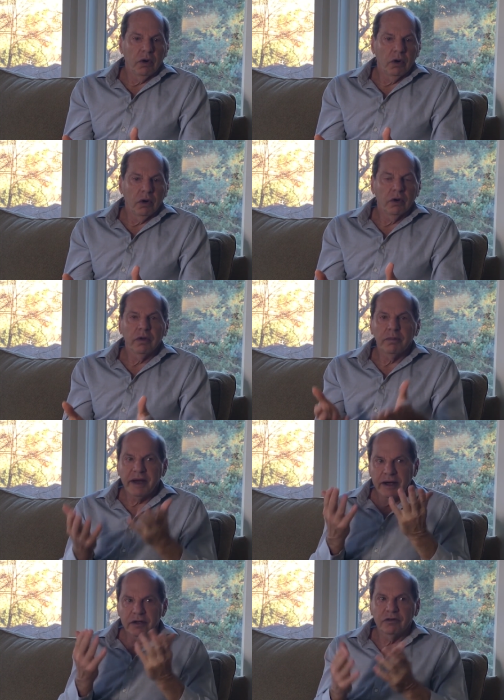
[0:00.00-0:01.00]
all the
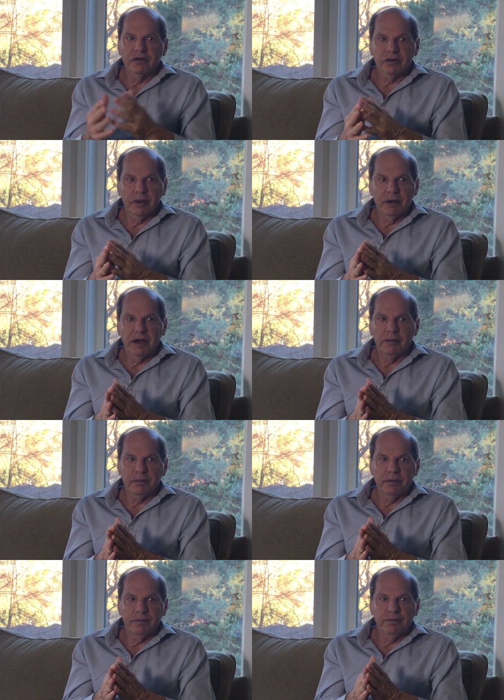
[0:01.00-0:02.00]
baggage is coming up.
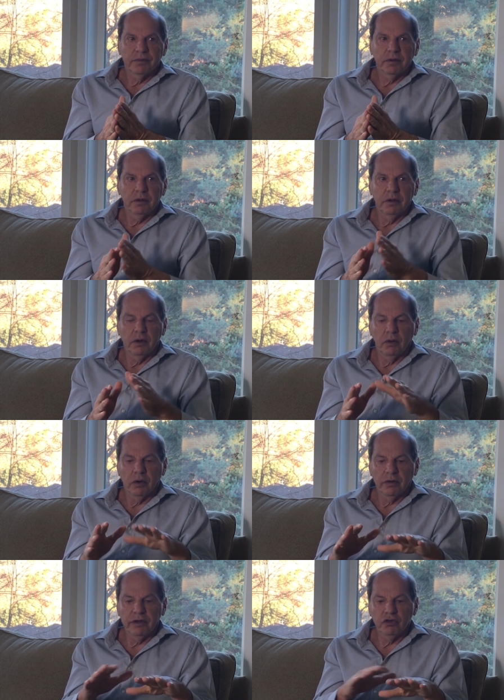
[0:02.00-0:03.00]
You know,
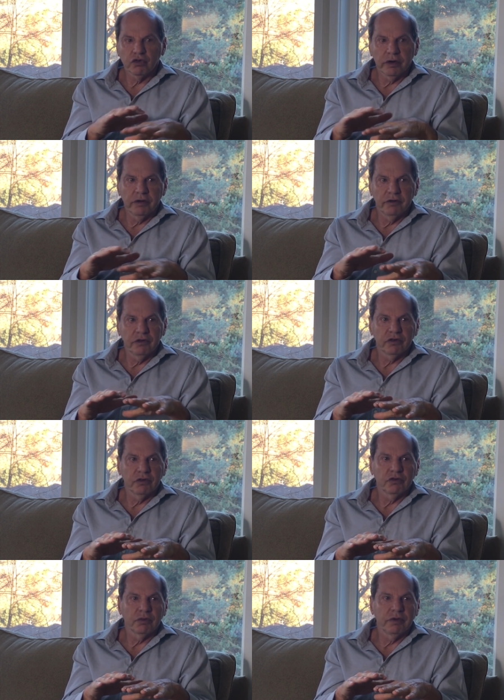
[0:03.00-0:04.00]
all these
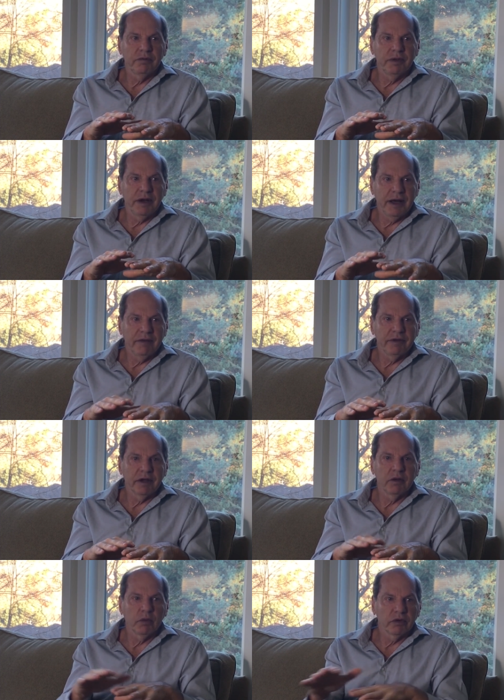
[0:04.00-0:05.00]
transitions we've been having
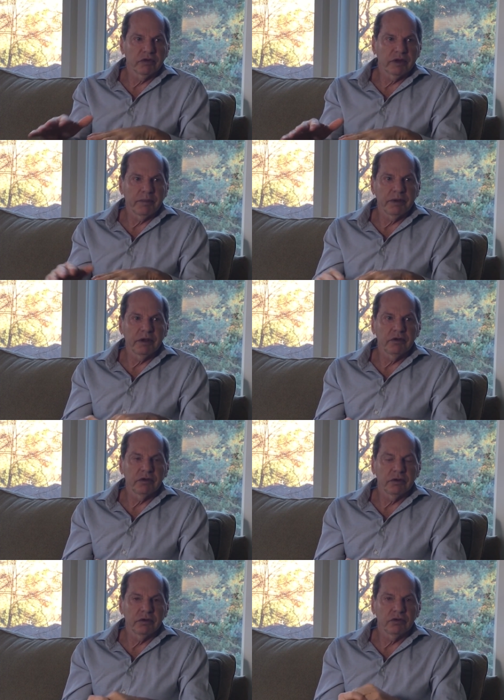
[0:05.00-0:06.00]
and we're stepping
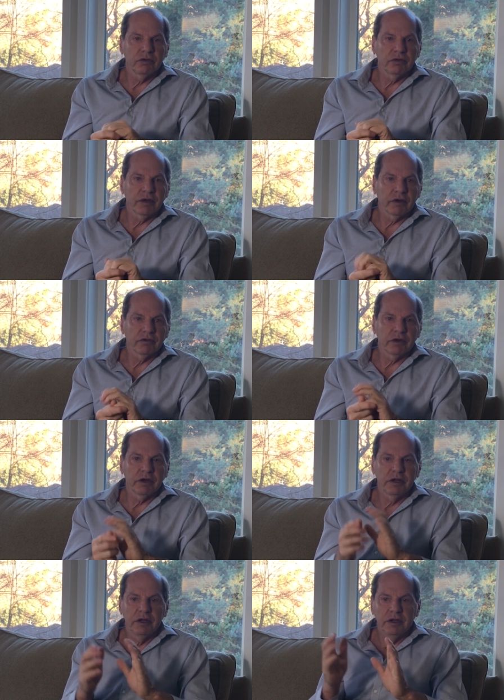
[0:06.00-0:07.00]
into in 2000-
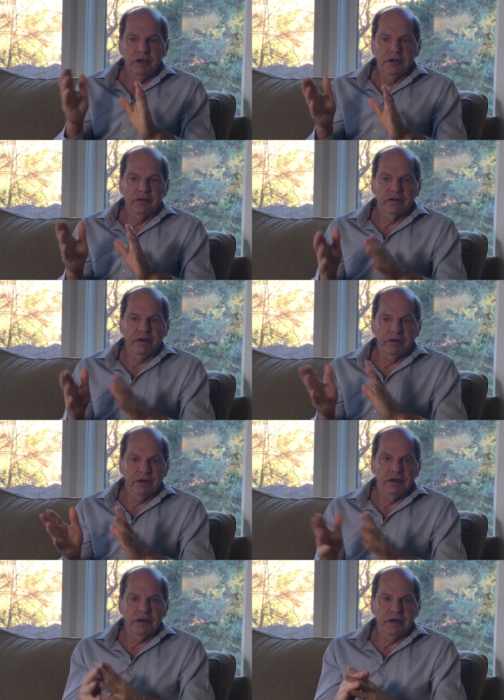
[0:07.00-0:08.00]
in
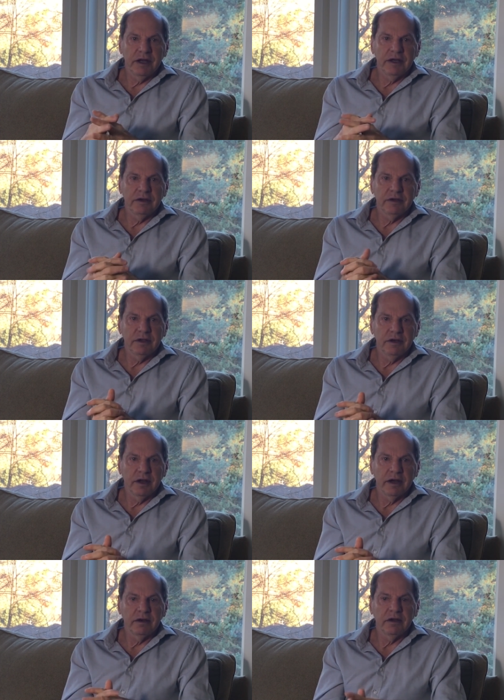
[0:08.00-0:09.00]
17, 18,
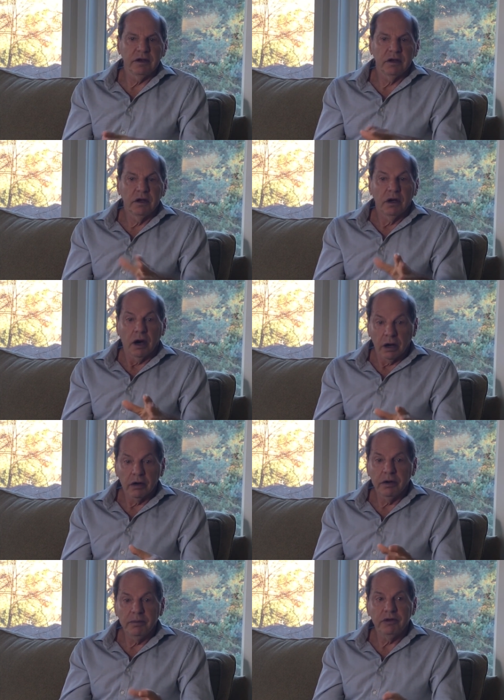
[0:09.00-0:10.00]
19 are
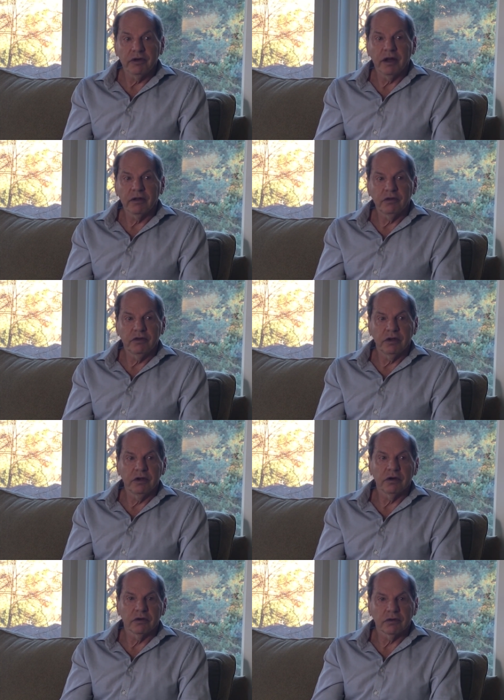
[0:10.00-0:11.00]
going to be challenging
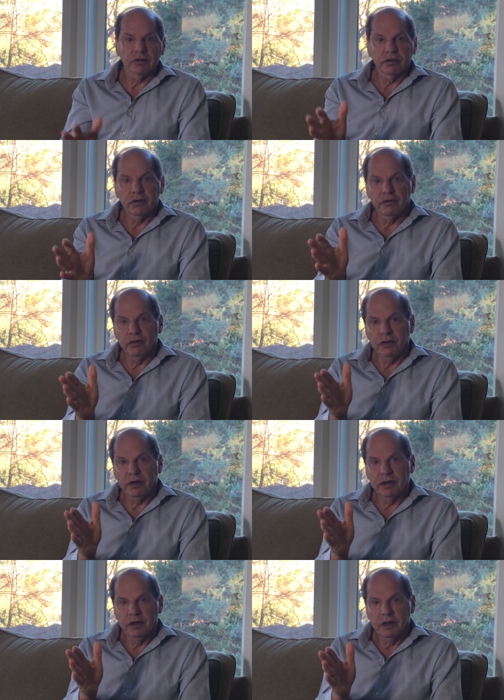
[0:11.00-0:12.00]
years. So if you
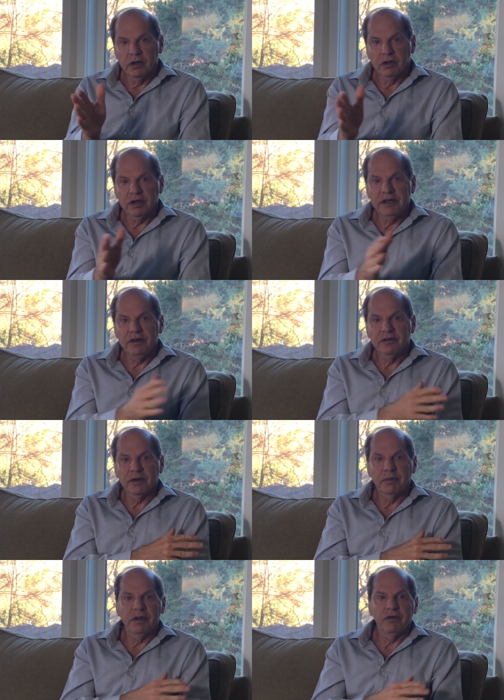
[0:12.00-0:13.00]
can clean
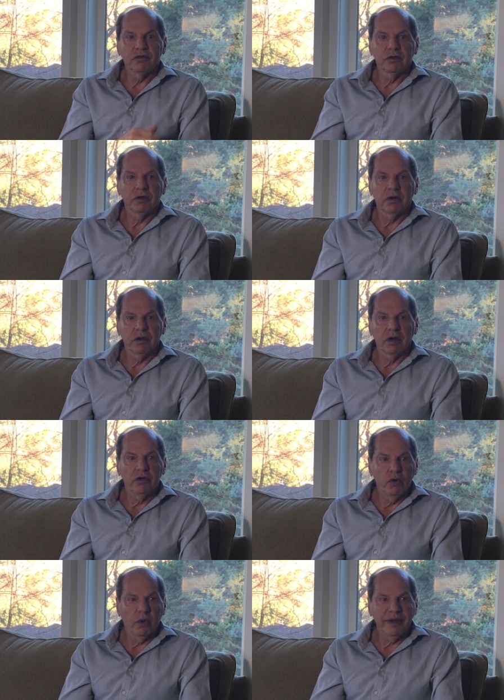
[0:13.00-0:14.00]
some of these
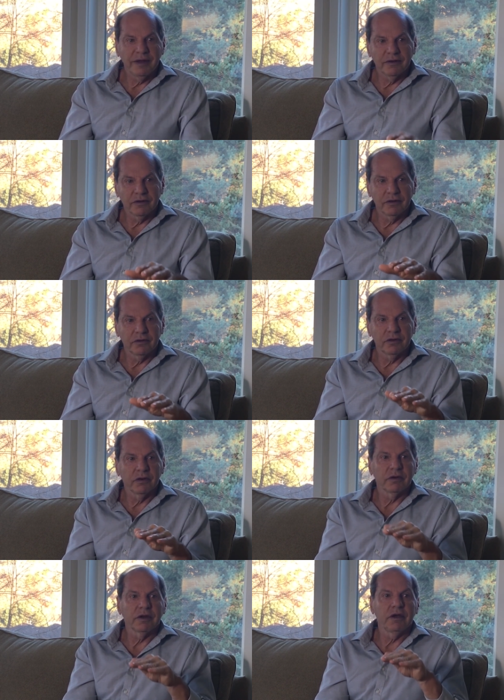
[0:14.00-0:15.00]
annoyances,
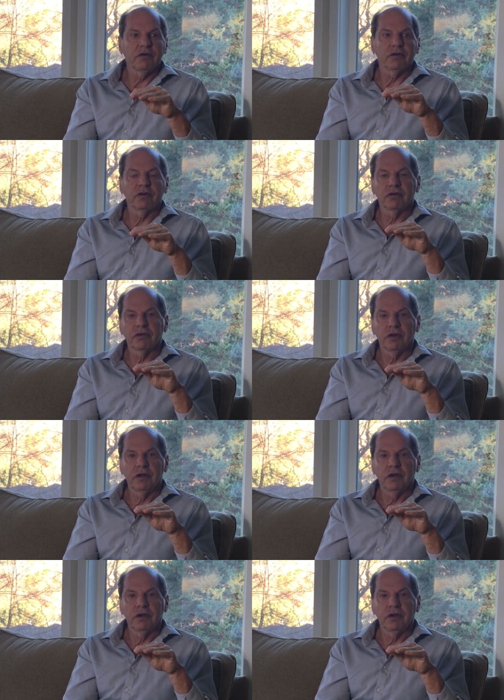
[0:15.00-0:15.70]
irritations,